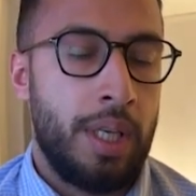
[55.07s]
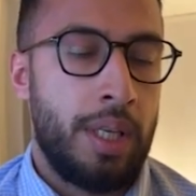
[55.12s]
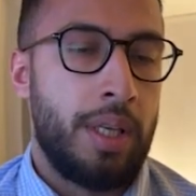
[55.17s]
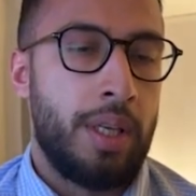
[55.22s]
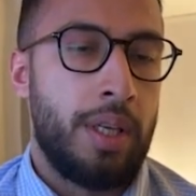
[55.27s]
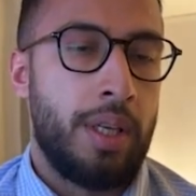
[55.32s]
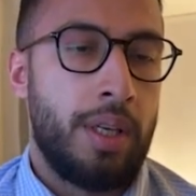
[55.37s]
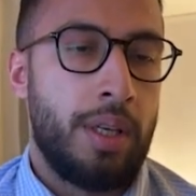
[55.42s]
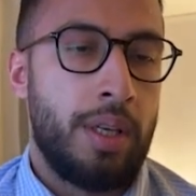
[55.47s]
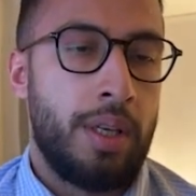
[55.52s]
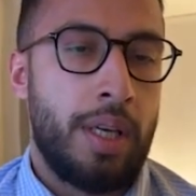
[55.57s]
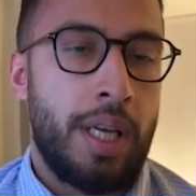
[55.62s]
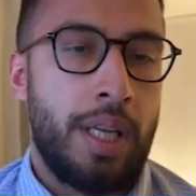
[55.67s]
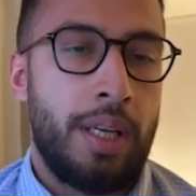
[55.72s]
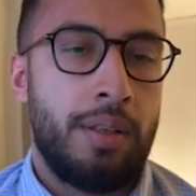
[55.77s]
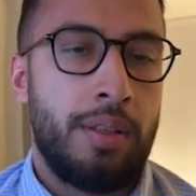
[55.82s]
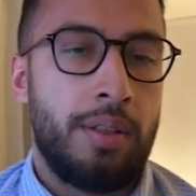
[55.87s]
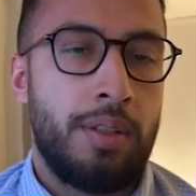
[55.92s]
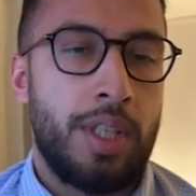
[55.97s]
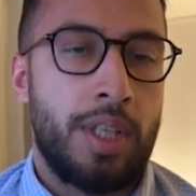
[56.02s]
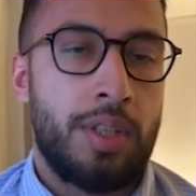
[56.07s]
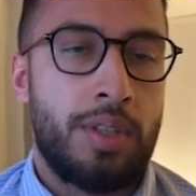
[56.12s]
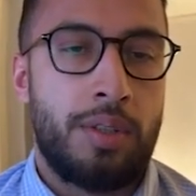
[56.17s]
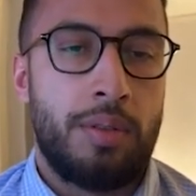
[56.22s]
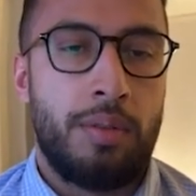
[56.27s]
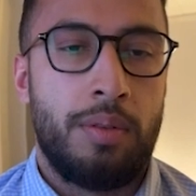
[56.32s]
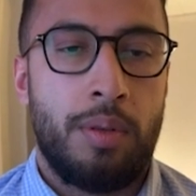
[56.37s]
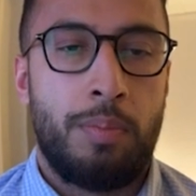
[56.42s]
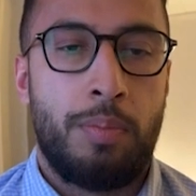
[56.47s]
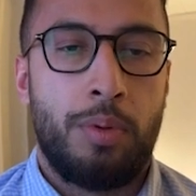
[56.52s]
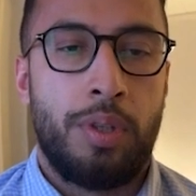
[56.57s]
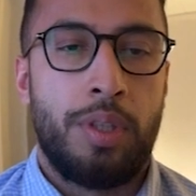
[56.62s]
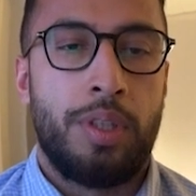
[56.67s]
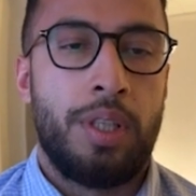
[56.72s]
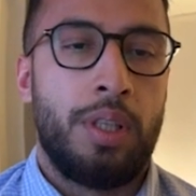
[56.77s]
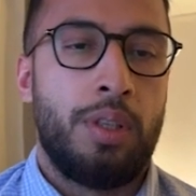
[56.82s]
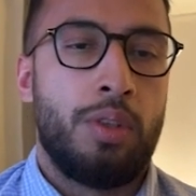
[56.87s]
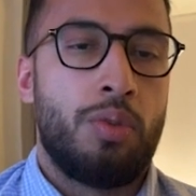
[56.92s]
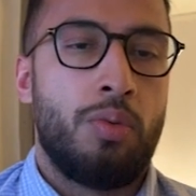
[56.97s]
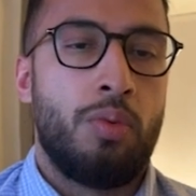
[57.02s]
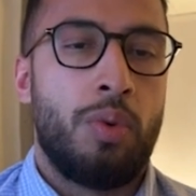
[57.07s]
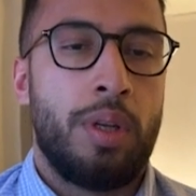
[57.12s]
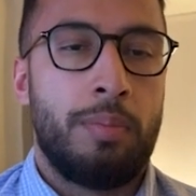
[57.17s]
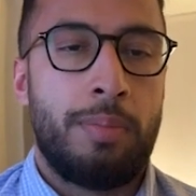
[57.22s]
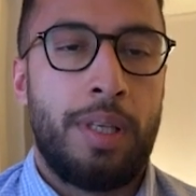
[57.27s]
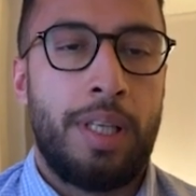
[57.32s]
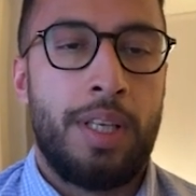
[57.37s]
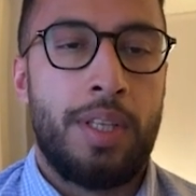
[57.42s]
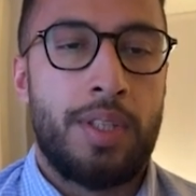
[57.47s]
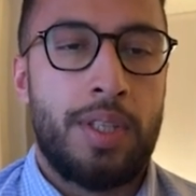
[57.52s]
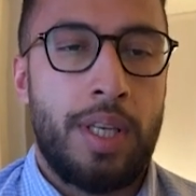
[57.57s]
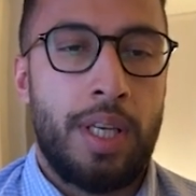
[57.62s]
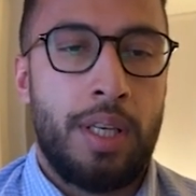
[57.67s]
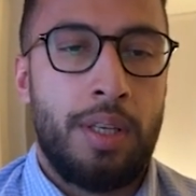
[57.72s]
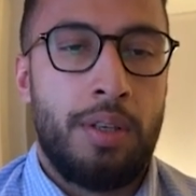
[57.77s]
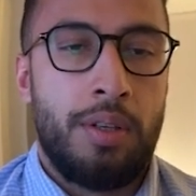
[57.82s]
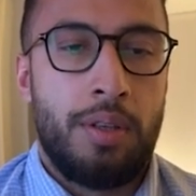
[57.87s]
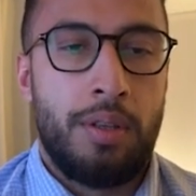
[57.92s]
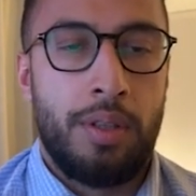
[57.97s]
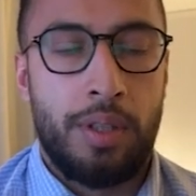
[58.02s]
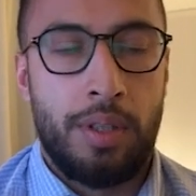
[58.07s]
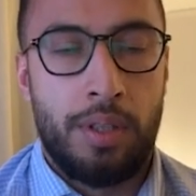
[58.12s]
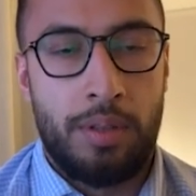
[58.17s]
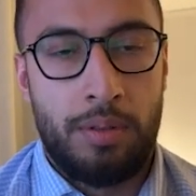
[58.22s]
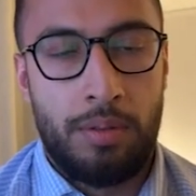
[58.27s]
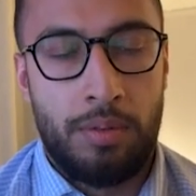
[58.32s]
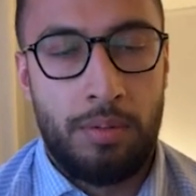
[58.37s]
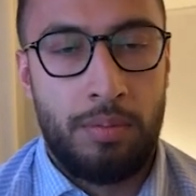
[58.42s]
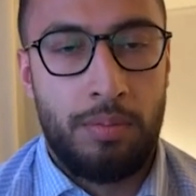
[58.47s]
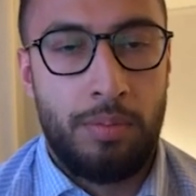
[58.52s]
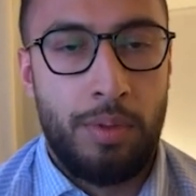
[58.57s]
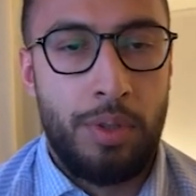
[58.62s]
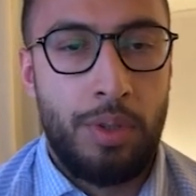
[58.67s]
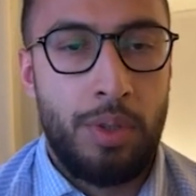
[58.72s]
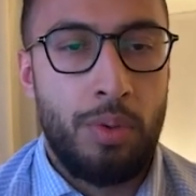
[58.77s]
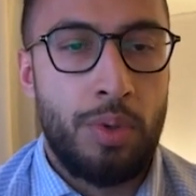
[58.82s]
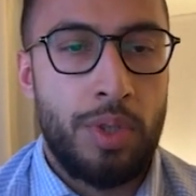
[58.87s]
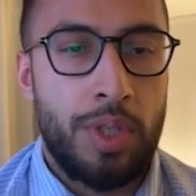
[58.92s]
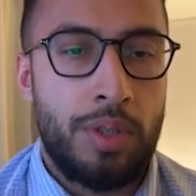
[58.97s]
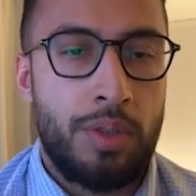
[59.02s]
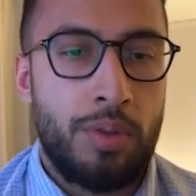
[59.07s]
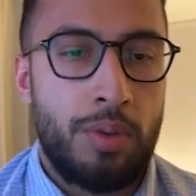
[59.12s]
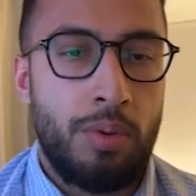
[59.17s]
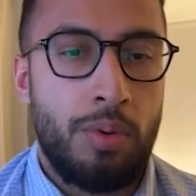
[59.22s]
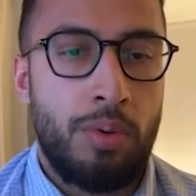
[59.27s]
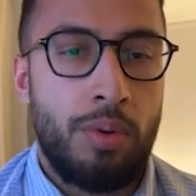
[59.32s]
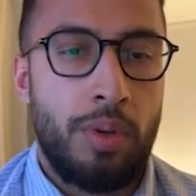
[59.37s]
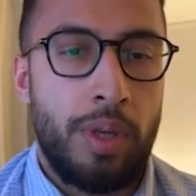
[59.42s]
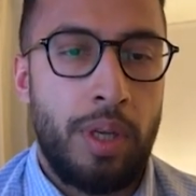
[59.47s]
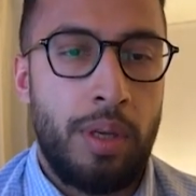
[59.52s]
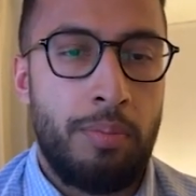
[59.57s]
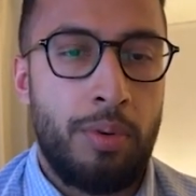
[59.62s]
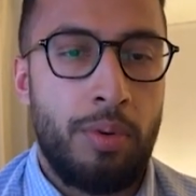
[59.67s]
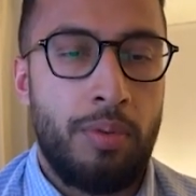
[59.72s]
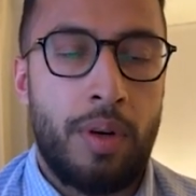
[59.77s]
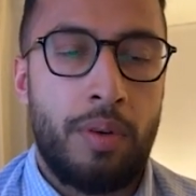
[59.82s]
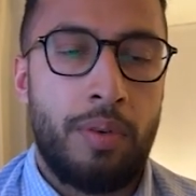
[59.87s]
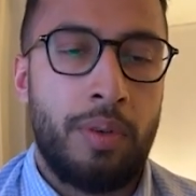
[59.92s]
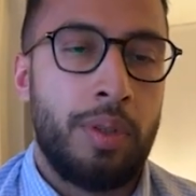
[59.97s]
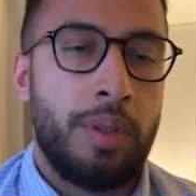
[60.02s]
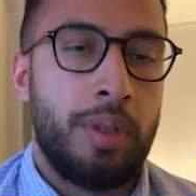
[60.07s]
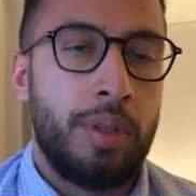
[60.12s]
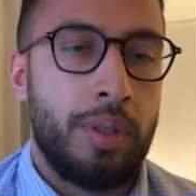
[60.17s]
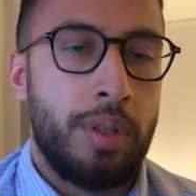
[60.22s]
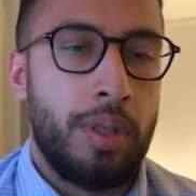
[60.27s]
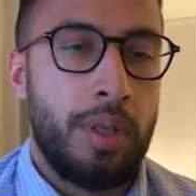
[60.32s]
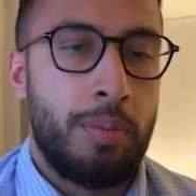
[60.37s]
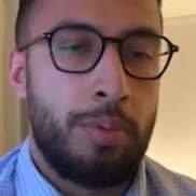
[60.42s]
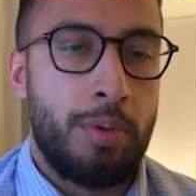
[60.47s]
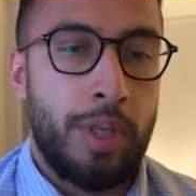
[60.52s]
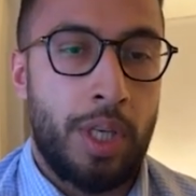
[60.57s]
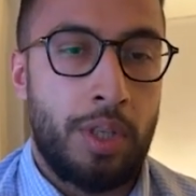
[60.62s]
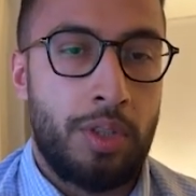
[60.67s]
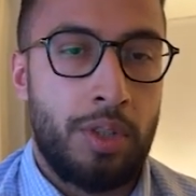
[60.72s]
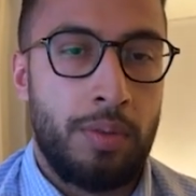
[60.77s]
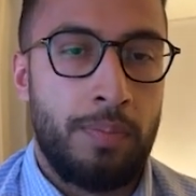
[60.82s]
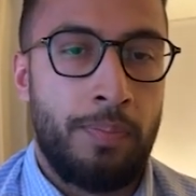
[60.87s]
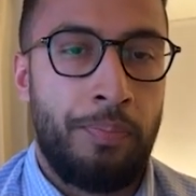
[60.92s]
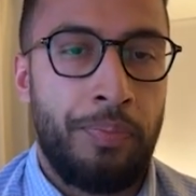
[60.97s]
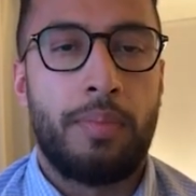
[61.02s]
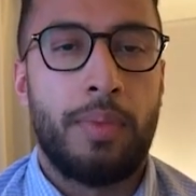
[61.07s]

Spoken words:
and just put it into one place and use it to improve our production,